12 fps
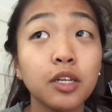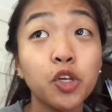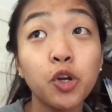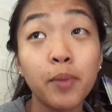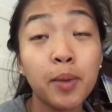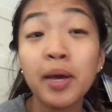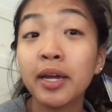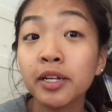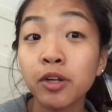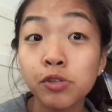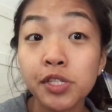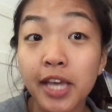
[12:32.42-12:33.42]
Maybe I
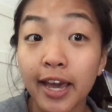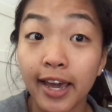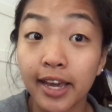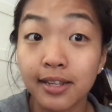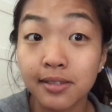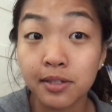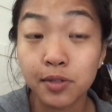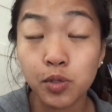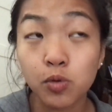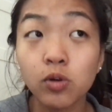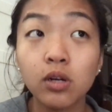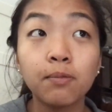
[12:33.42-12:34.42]
didn't always get A's in
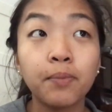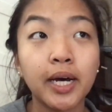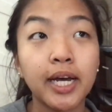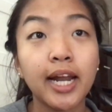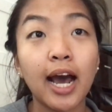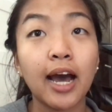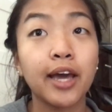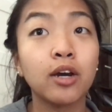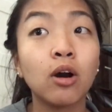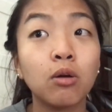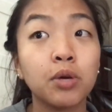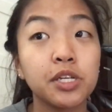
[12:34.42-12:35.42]
school, but I
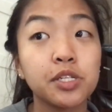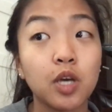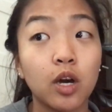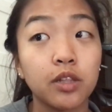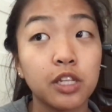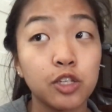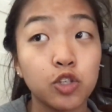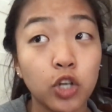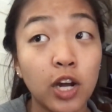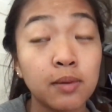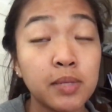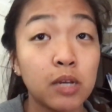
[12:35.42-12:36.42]
always got these
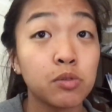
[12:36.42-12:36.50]
jobs.